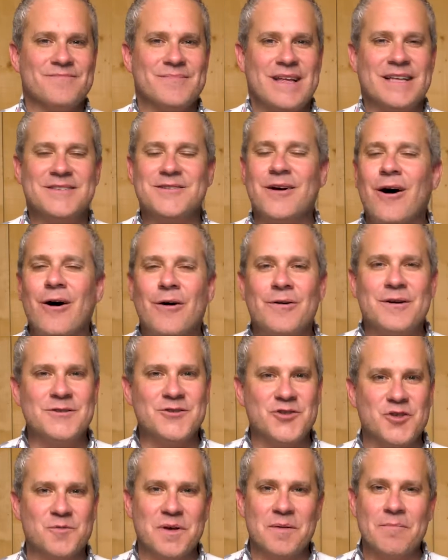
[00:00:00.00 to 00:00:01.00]
It's all
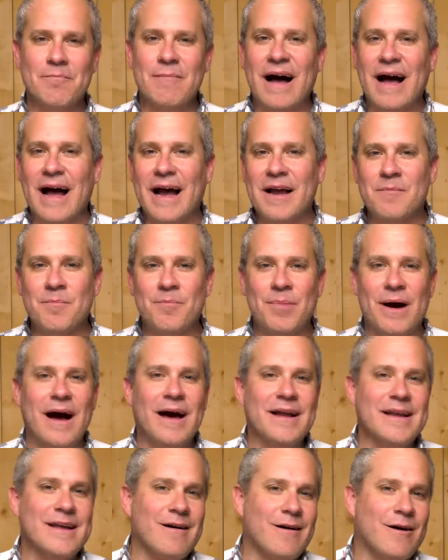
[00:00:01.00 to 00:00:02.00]
consuming mind,
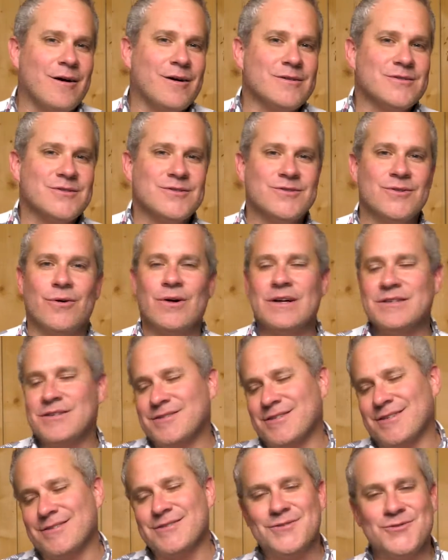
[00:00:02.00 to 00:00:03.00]
body, heart, soul. It's
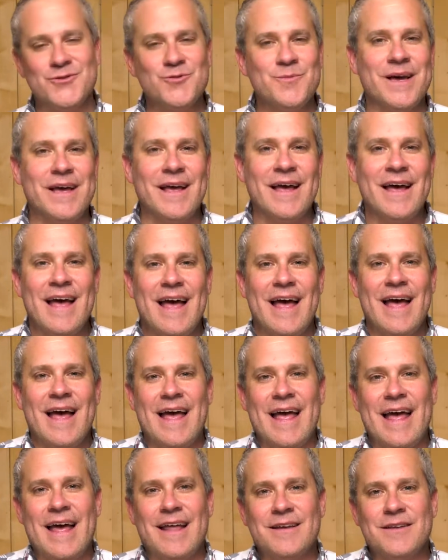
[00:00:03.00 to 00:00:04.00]
just consuming
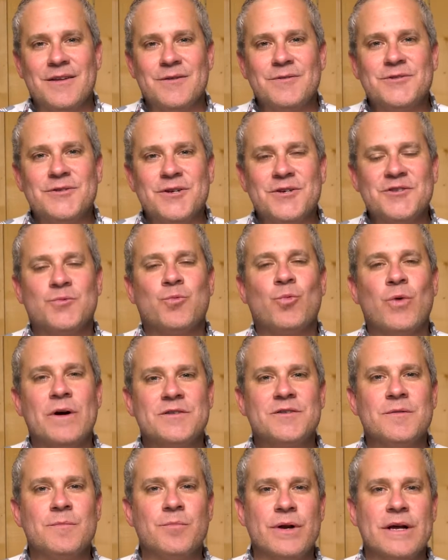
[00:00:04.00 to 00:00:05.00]
and you just want
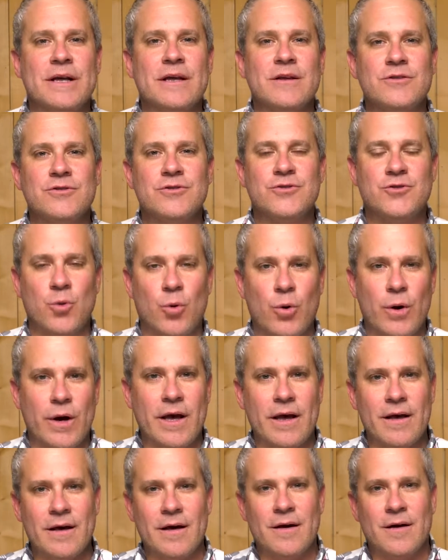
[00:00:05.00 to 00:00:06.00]
to bring
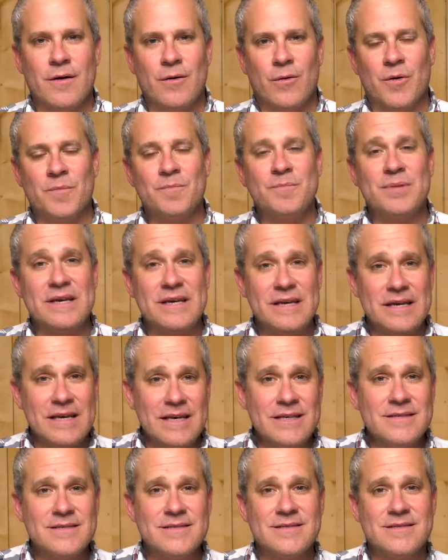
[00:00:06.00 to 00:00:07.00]
joy or
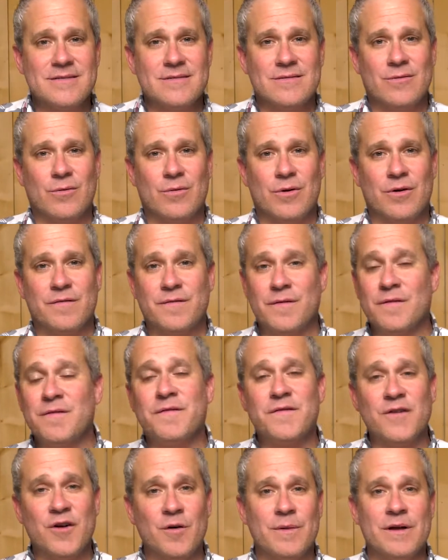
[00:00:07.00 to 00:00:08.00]
peace or
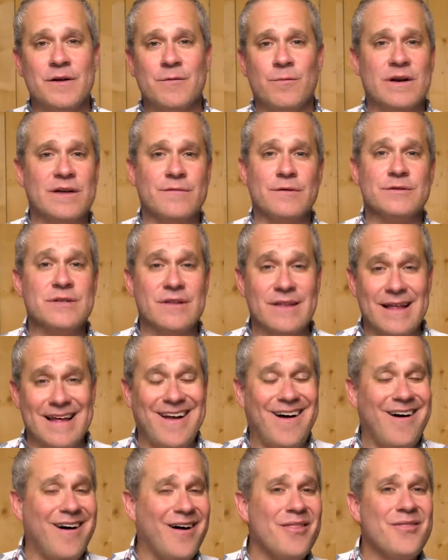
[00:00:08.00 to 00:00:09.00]
fulfillment, whatever, to
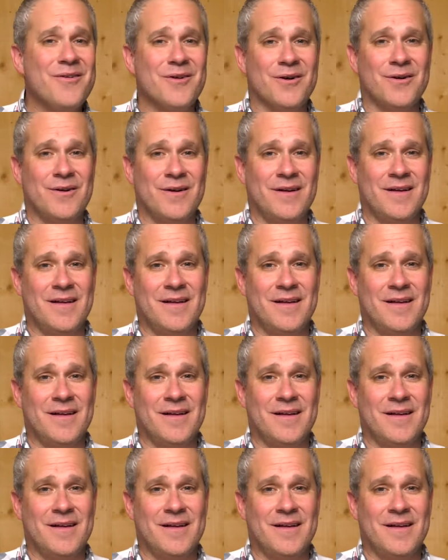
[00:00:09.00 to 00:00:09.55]
that other.